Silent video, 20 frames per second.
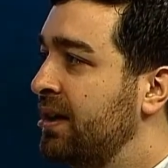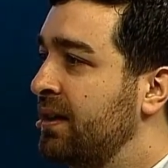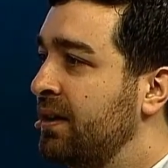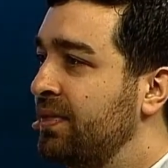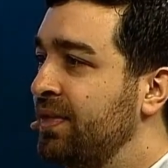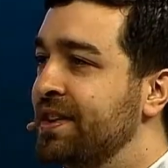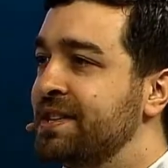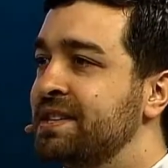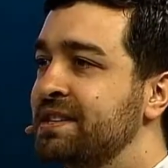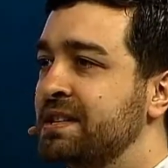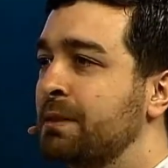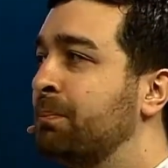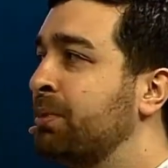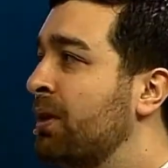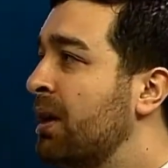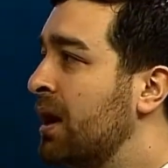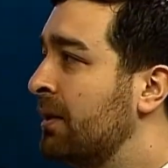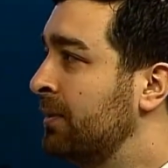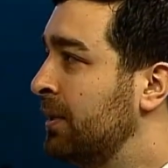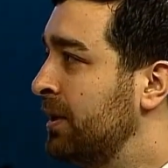this is a
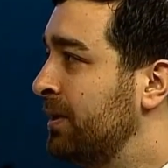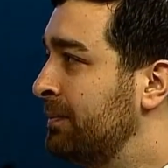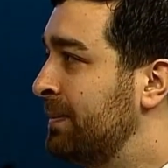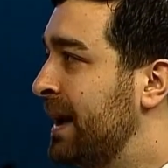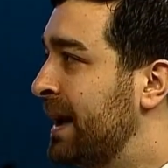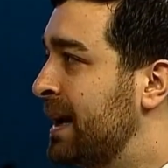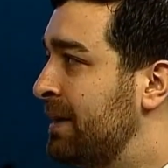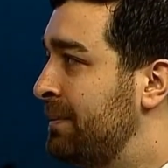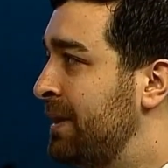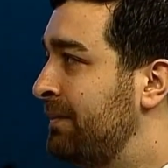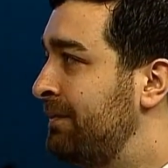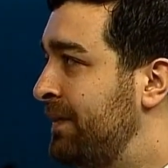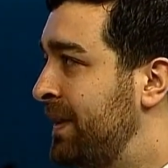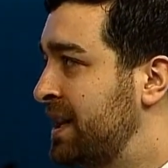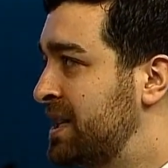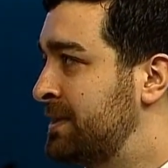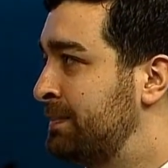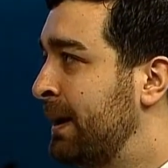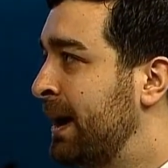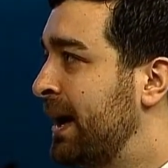problem that can be
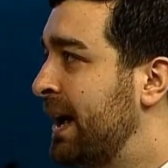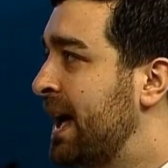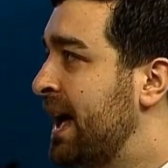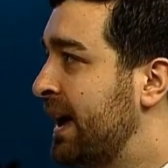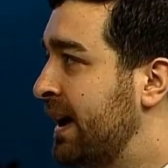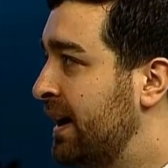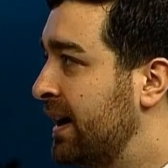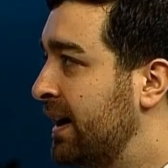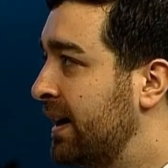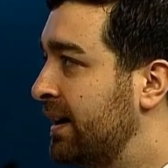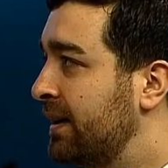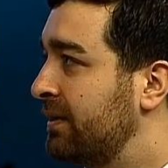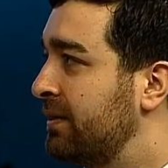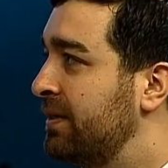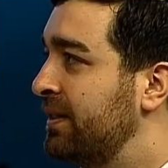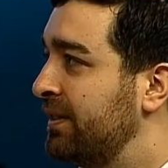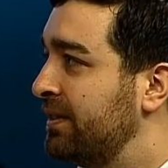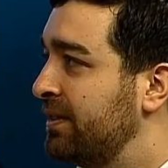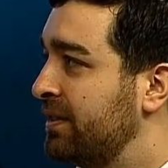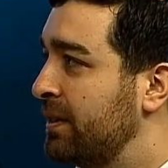fixed by AI.
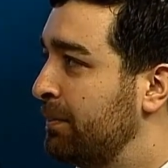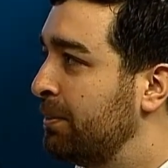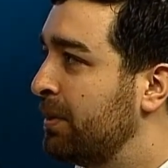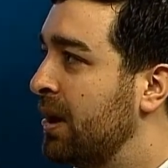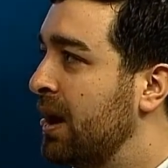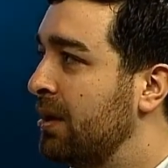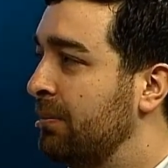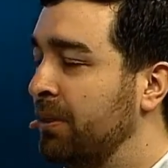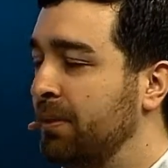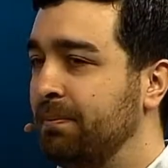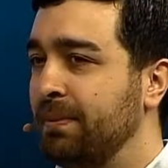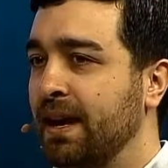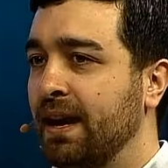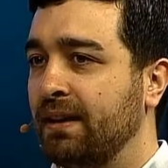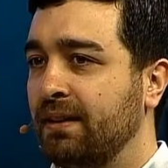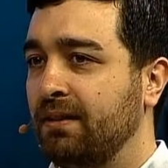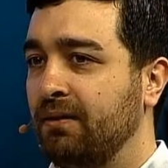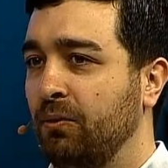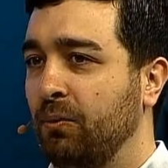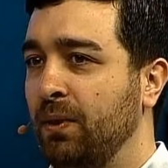This is a problem
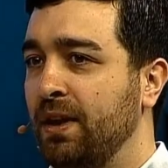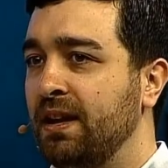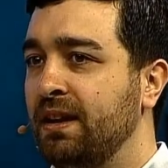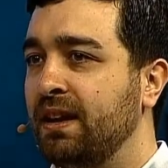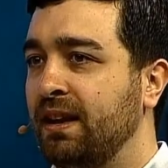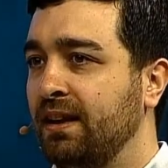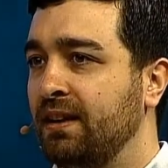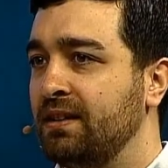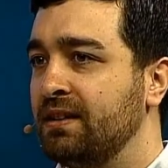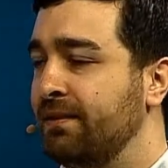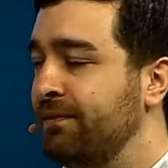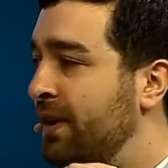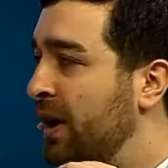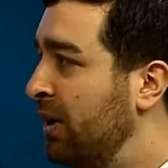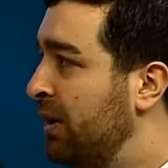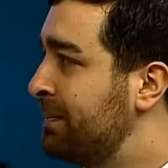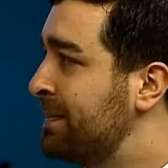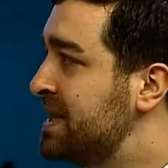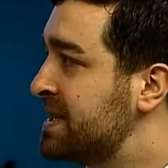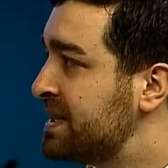that we can
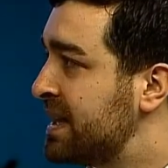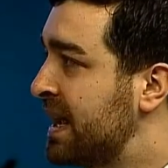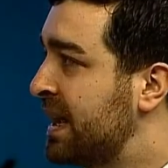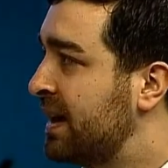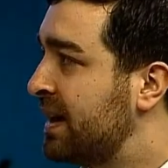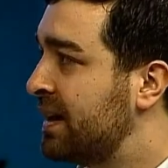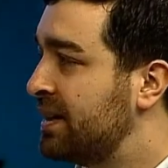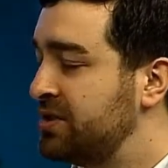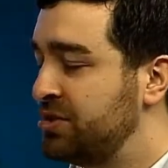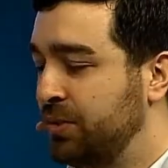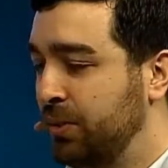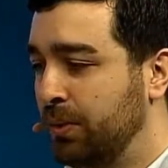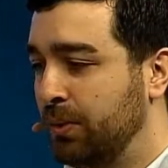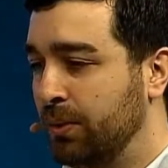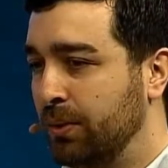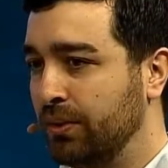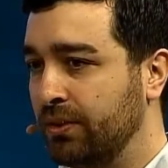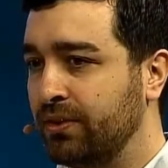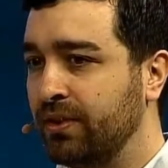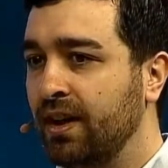develop these AI
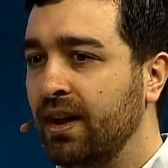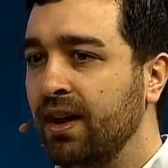tools